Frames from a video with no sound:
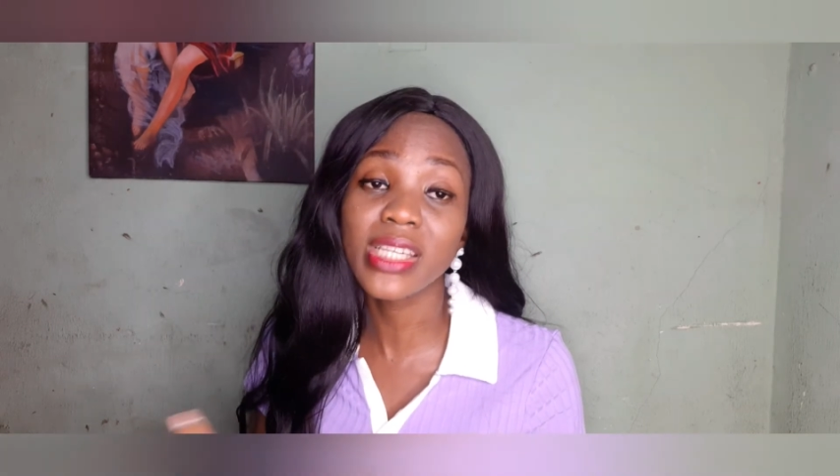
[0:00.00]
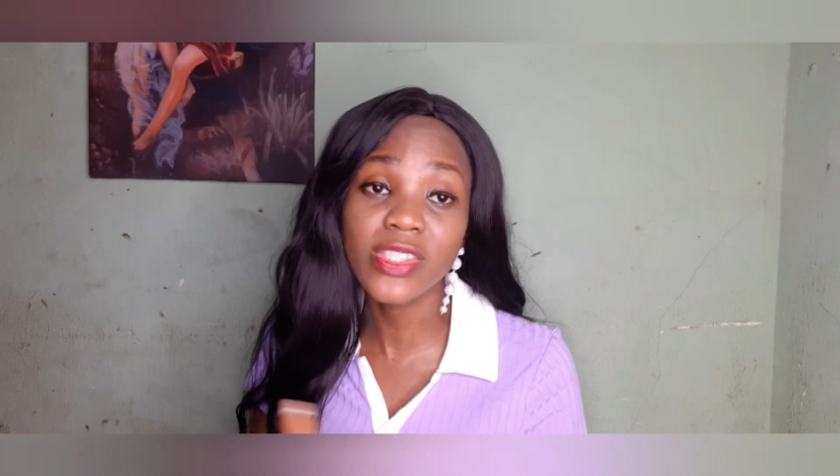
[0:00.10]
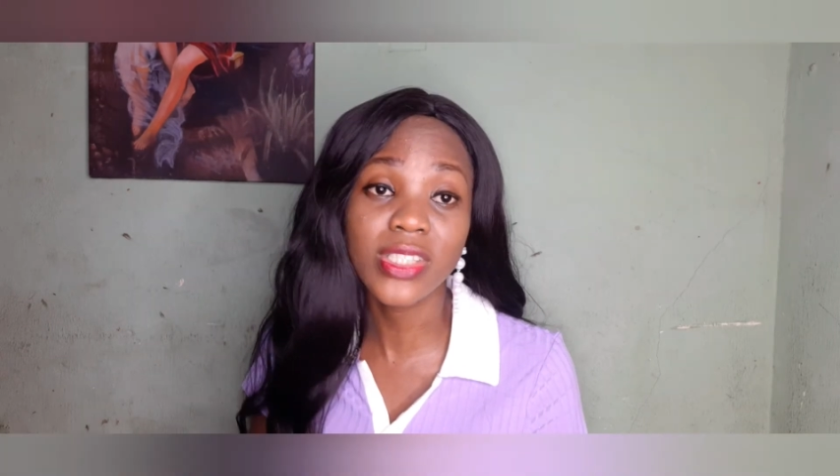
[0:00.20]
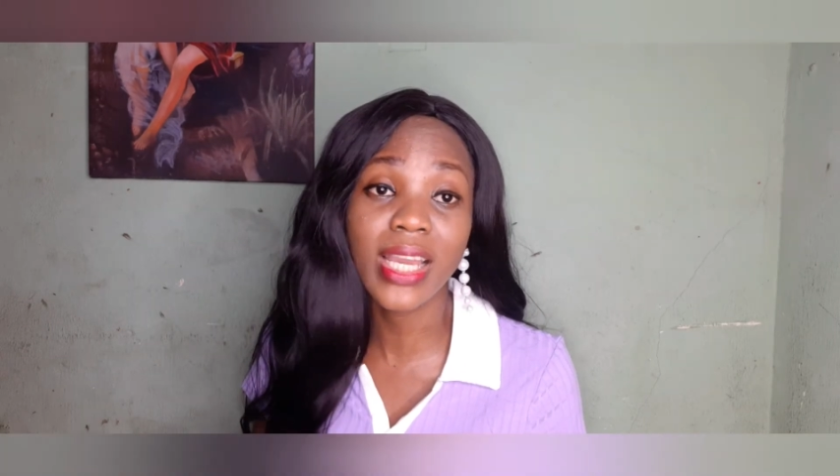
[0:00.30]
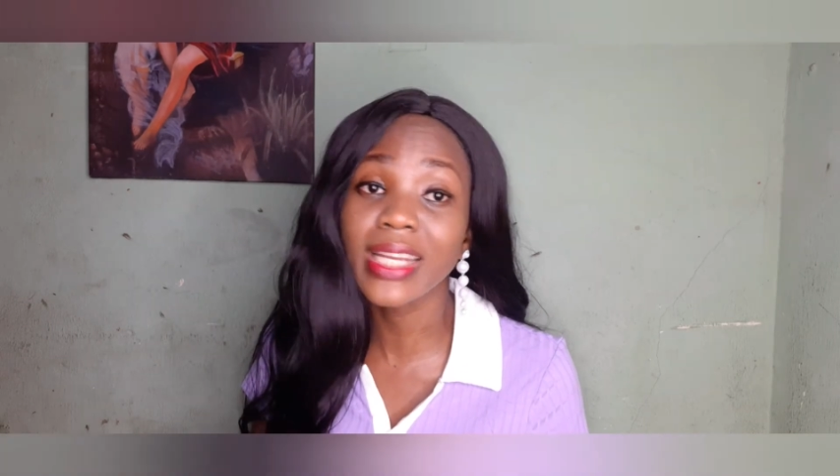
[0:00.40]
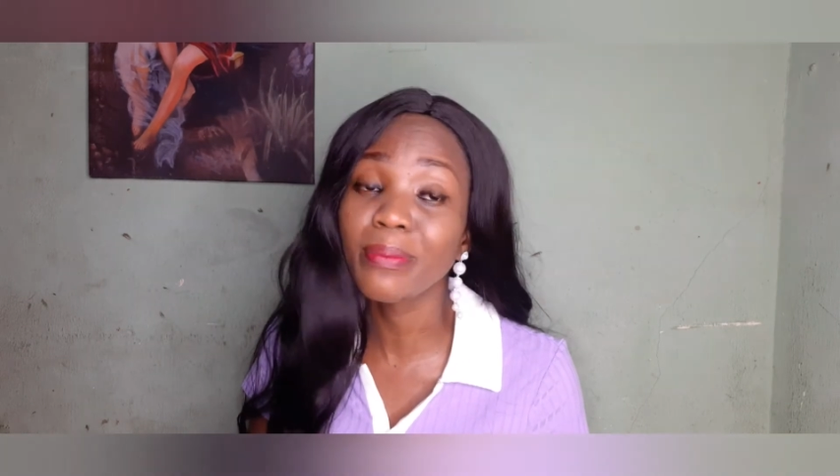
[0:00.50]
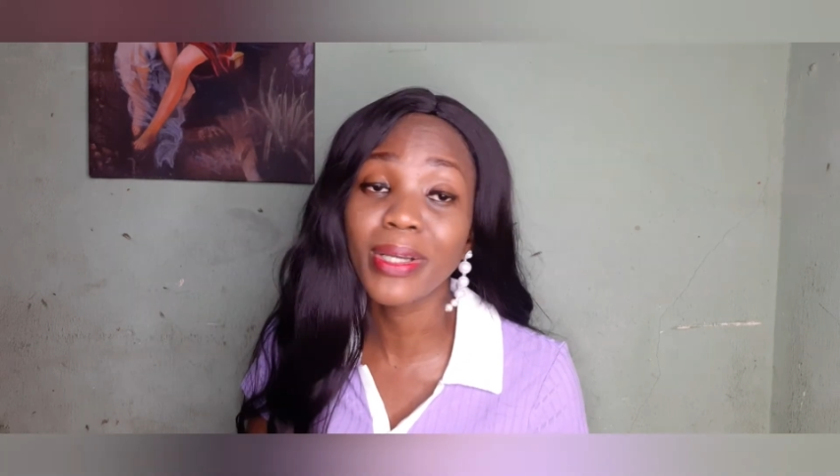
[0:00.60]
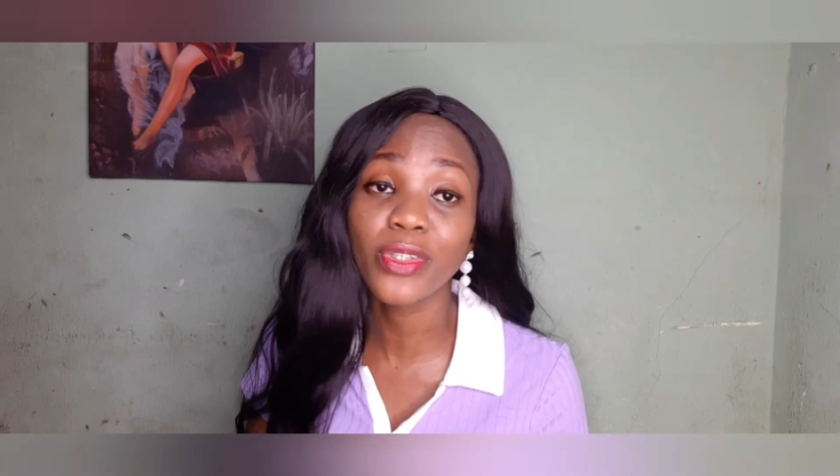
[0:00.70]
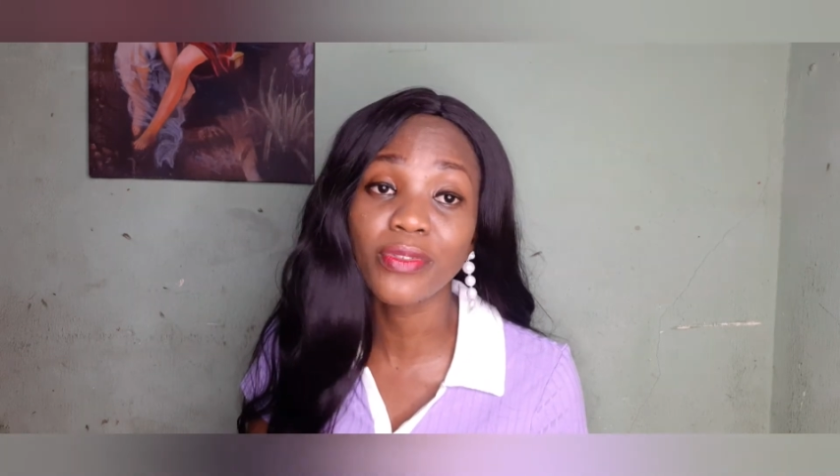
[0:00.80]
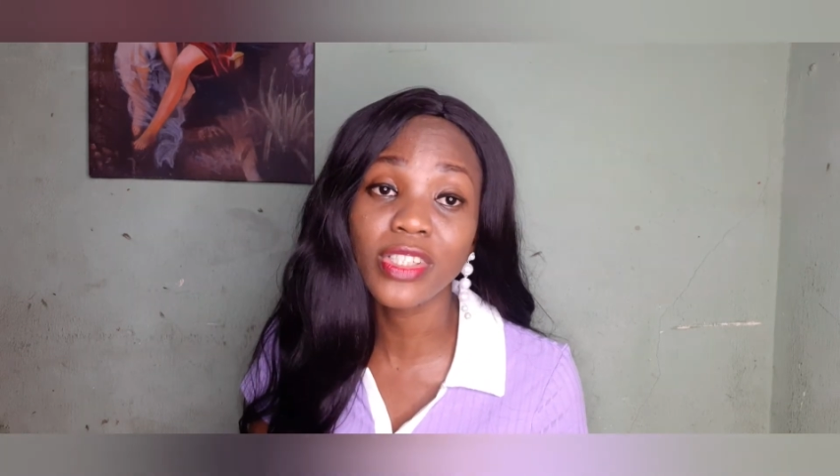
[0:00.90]
asia any
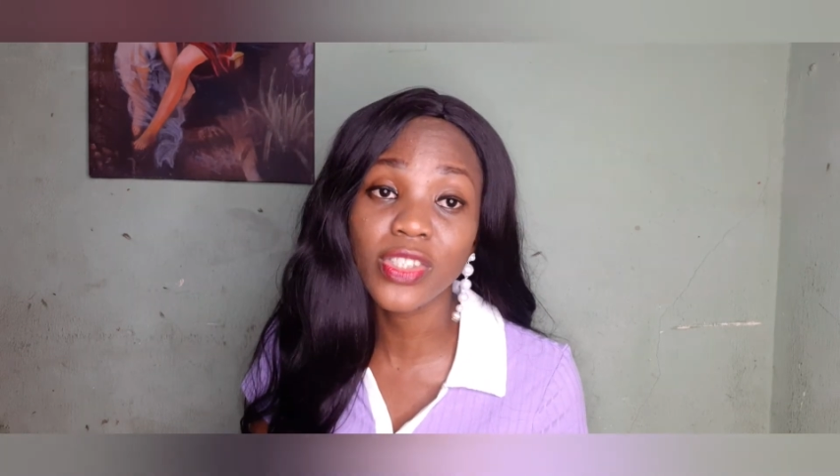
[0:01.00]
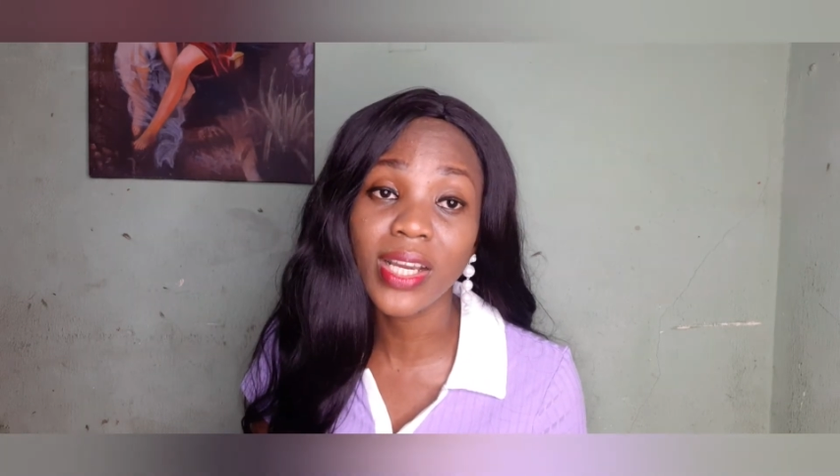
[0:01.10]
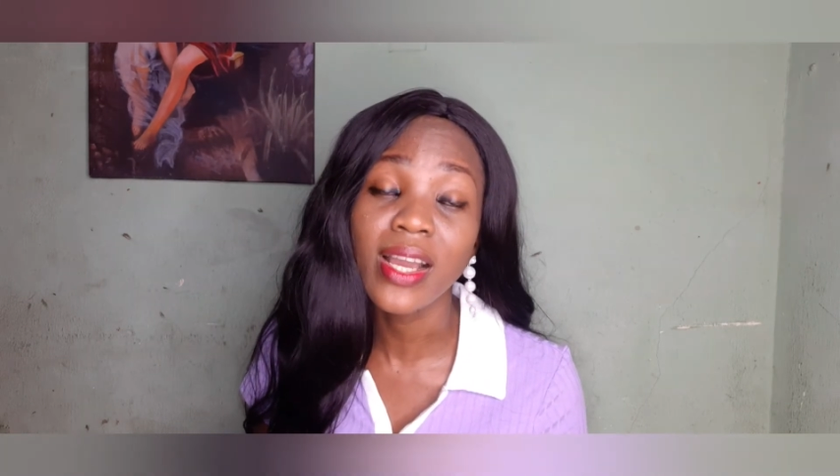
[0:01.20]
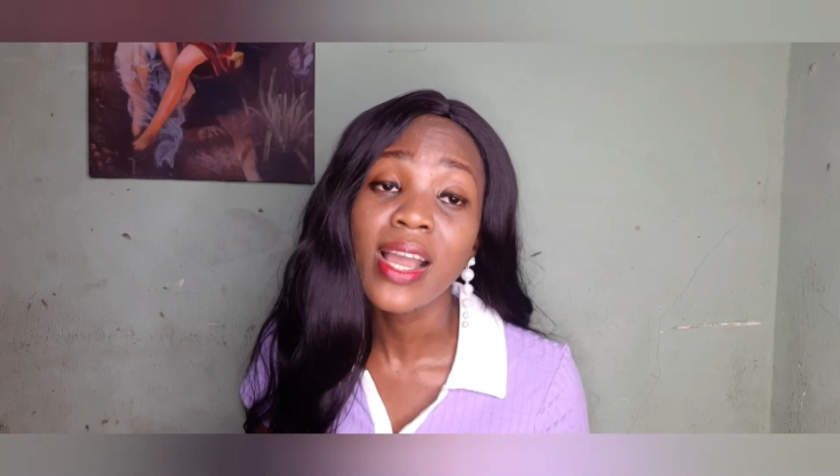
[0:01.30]
part of asia